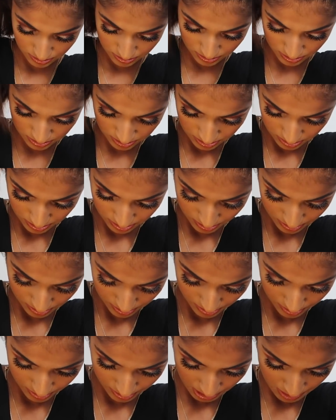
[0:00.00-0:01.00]
Ugh.
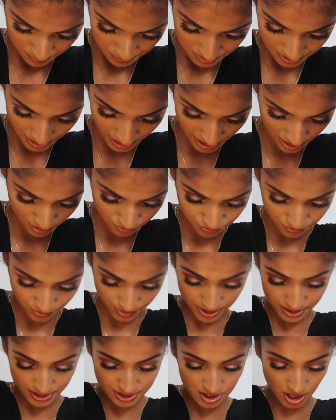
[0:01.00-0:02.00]
Keeping the hair
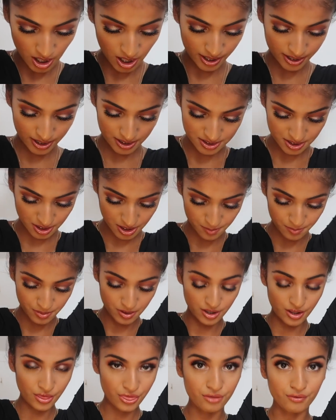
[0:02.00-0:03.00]
really tight as like I
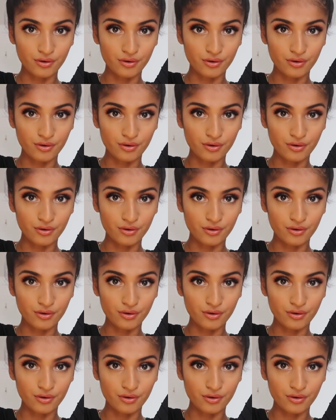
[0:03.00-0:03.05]
put it